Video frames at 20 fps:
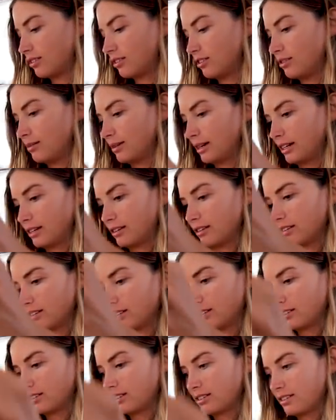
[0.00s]
Oh my gosh.
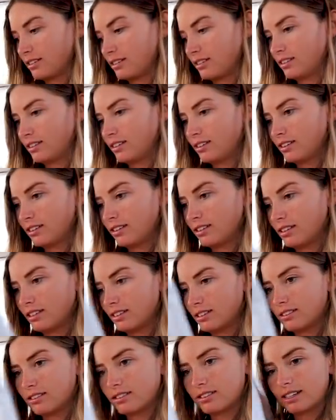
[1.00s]

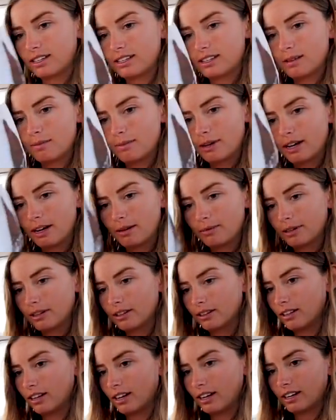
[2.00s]
This looks like something I'm
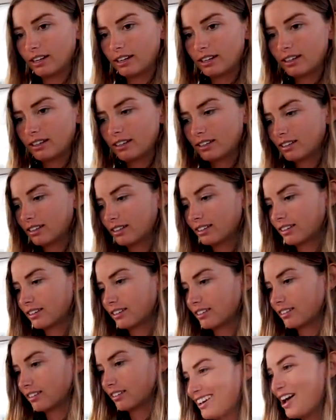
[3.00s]
gonna like.
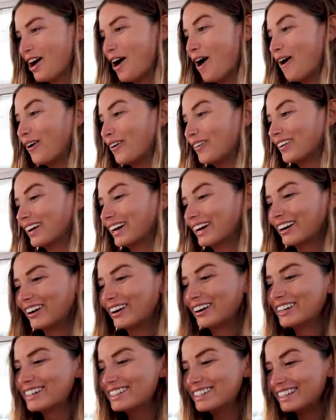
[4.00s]
Oh my
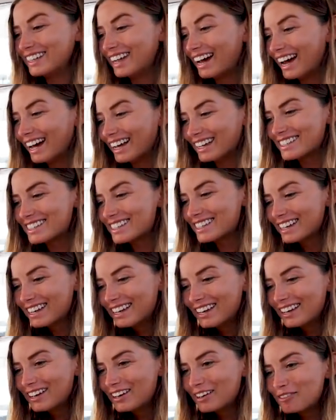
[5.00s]
gosh, yes!
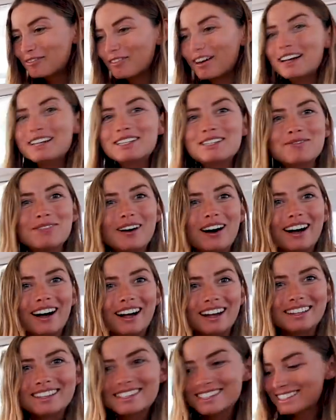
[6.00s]
Face
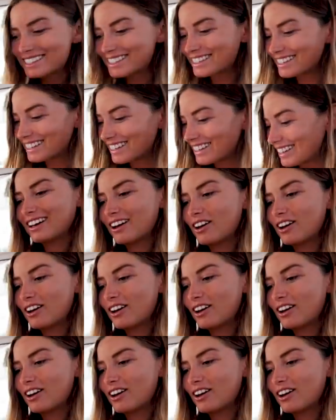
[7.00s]
masks!